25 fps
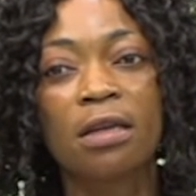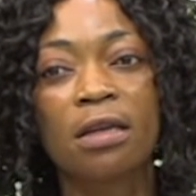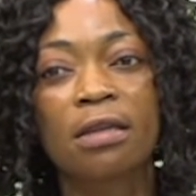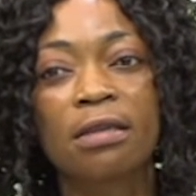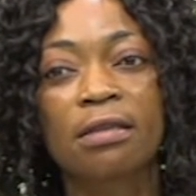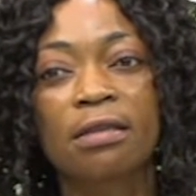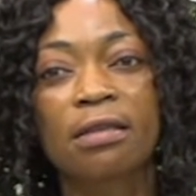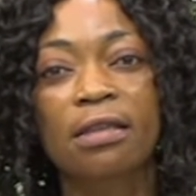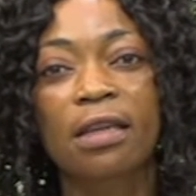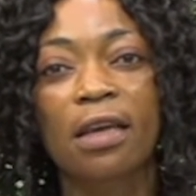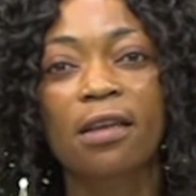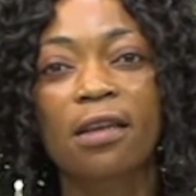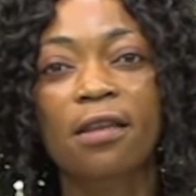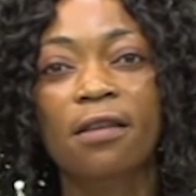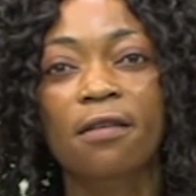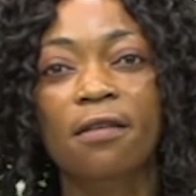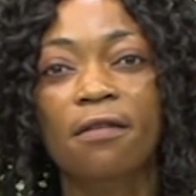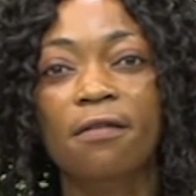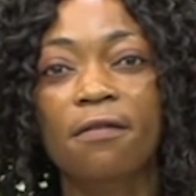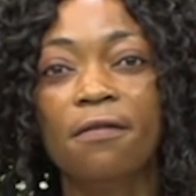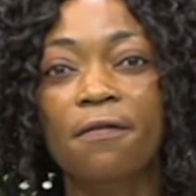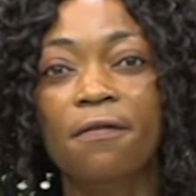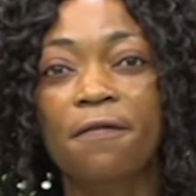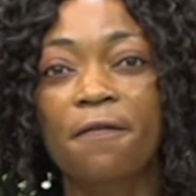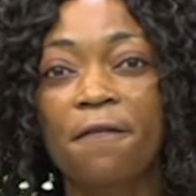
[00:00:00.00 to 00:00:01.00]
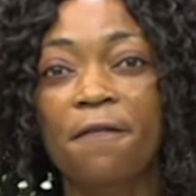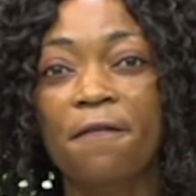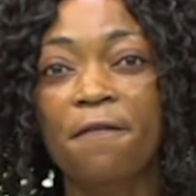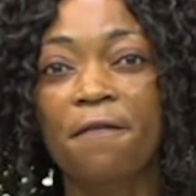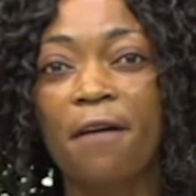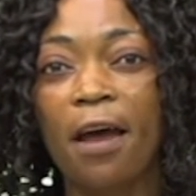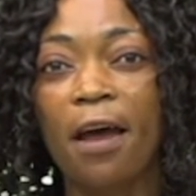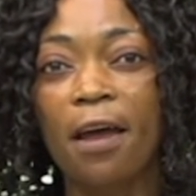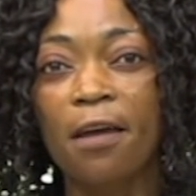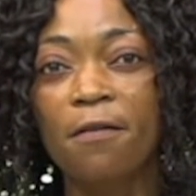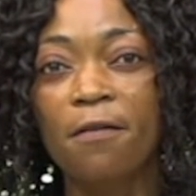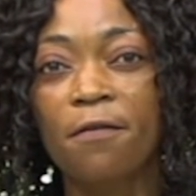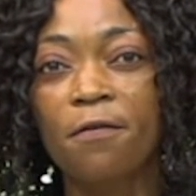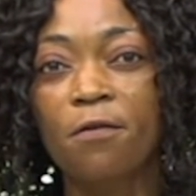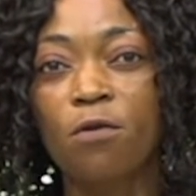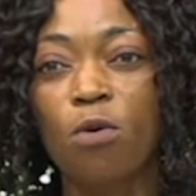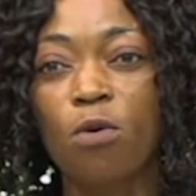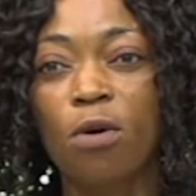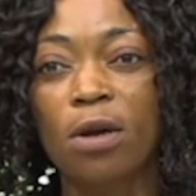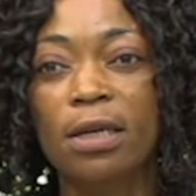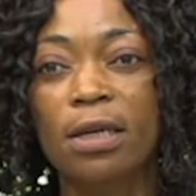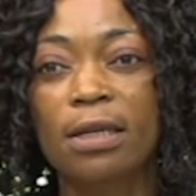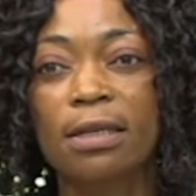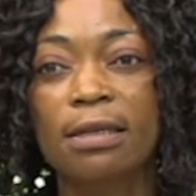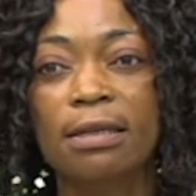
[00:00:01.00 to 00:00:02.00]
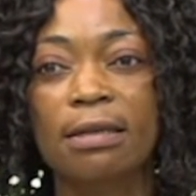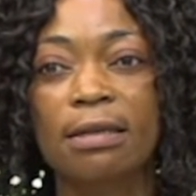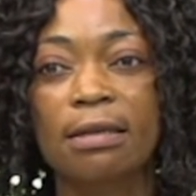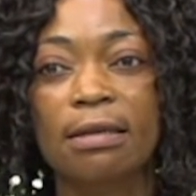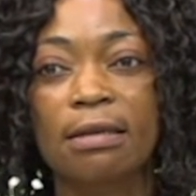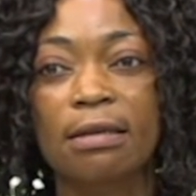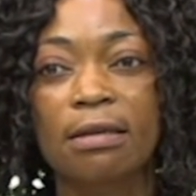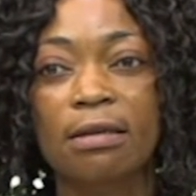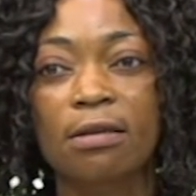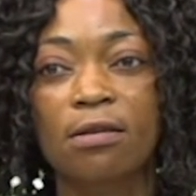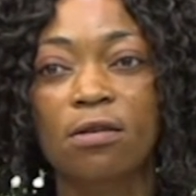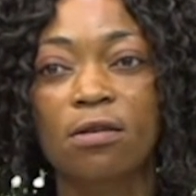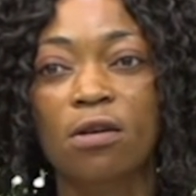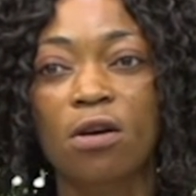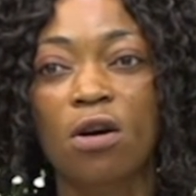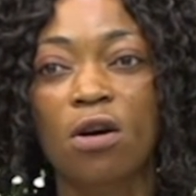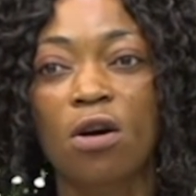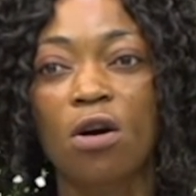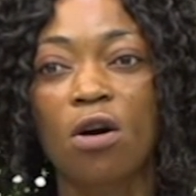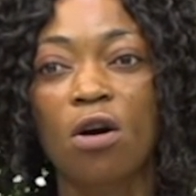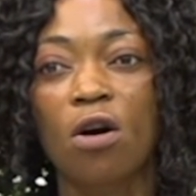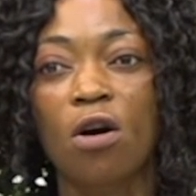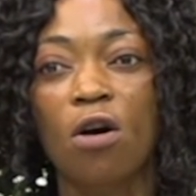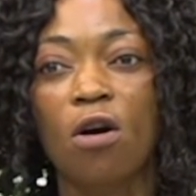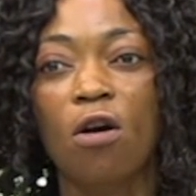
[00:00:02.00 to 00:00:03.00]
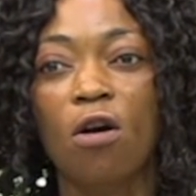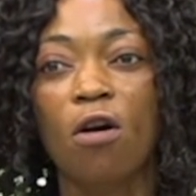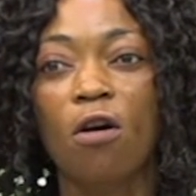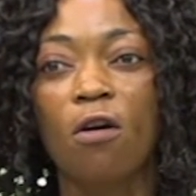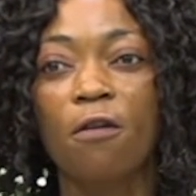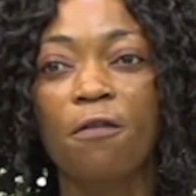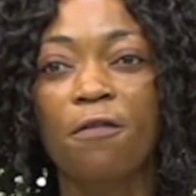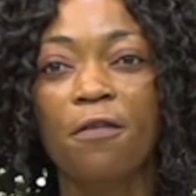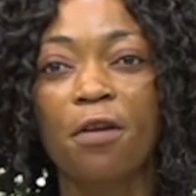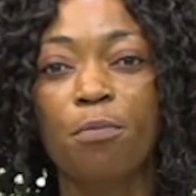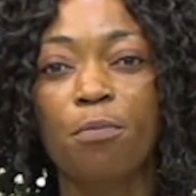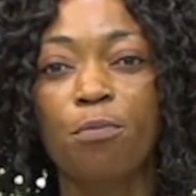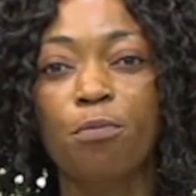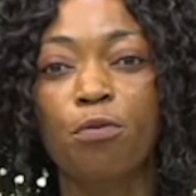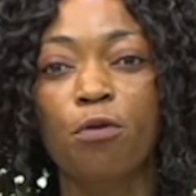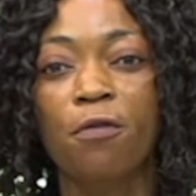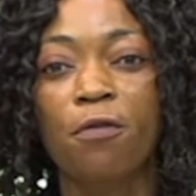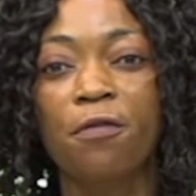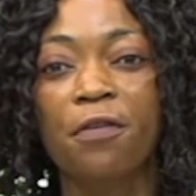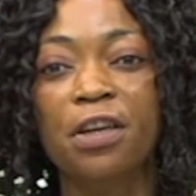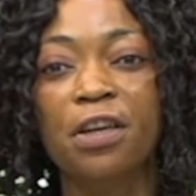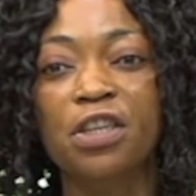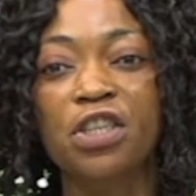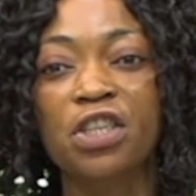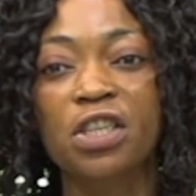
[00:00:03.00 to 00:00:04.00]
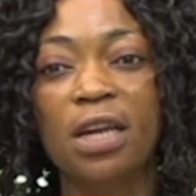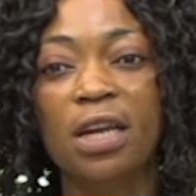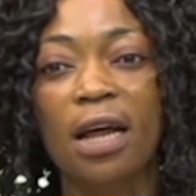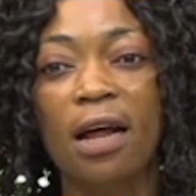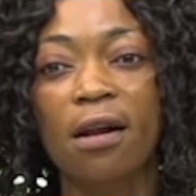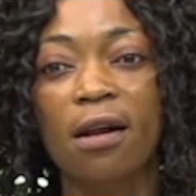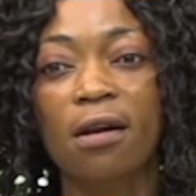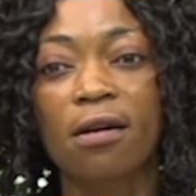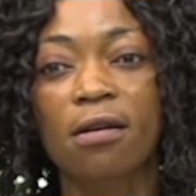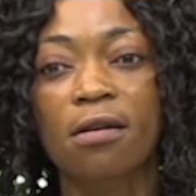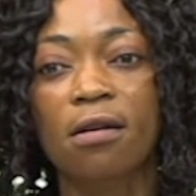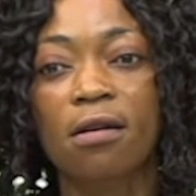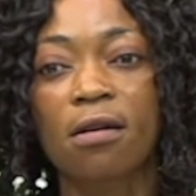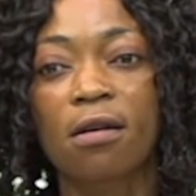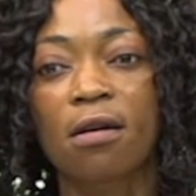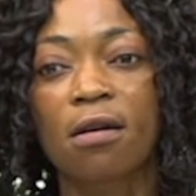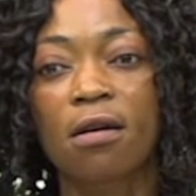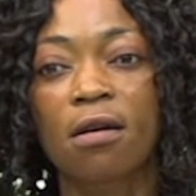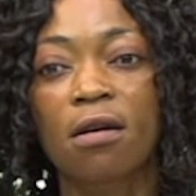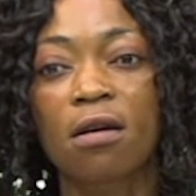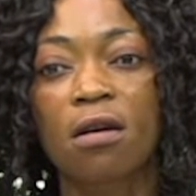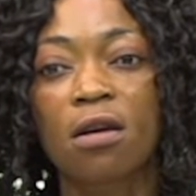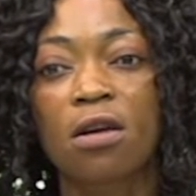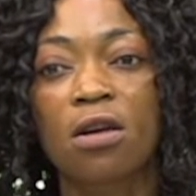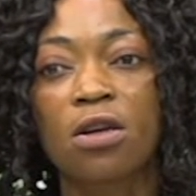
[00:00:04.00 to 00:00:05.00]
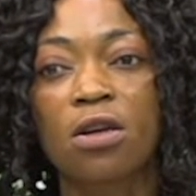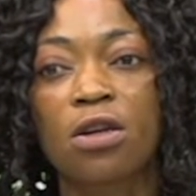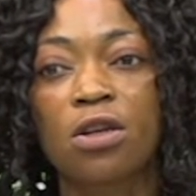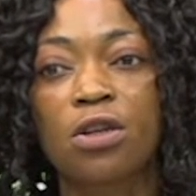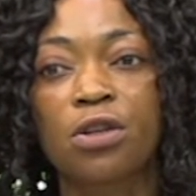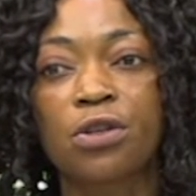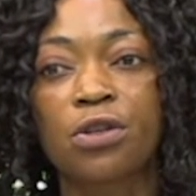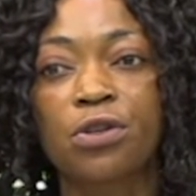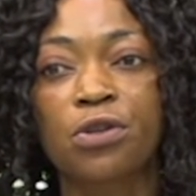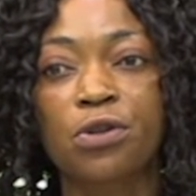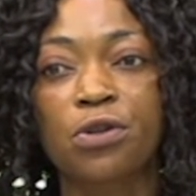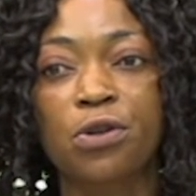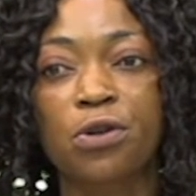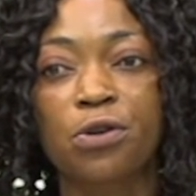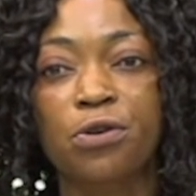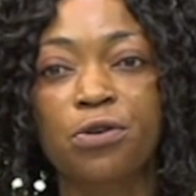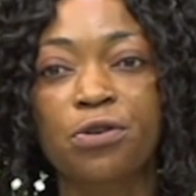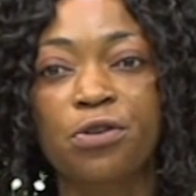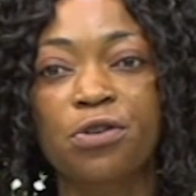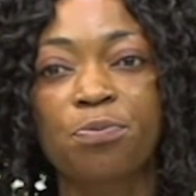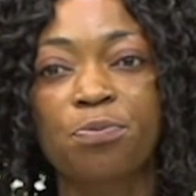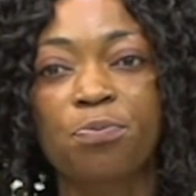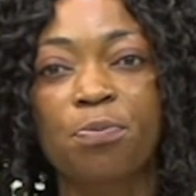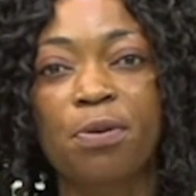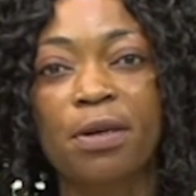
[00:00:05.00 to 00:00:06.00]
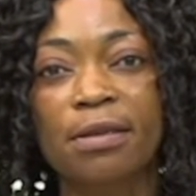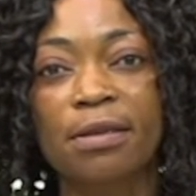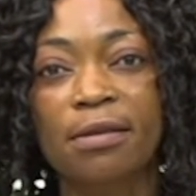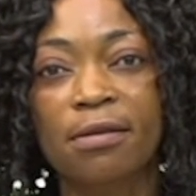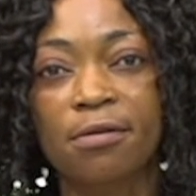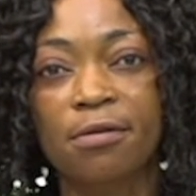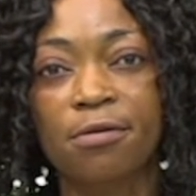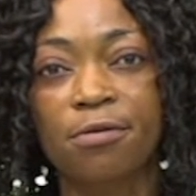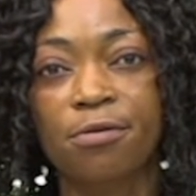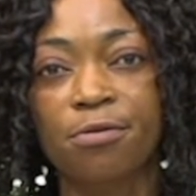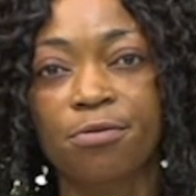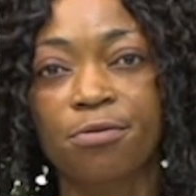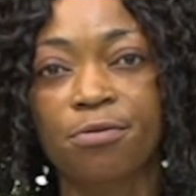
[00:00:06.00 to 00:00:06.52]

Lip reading: State five qualities of a professional salesperson.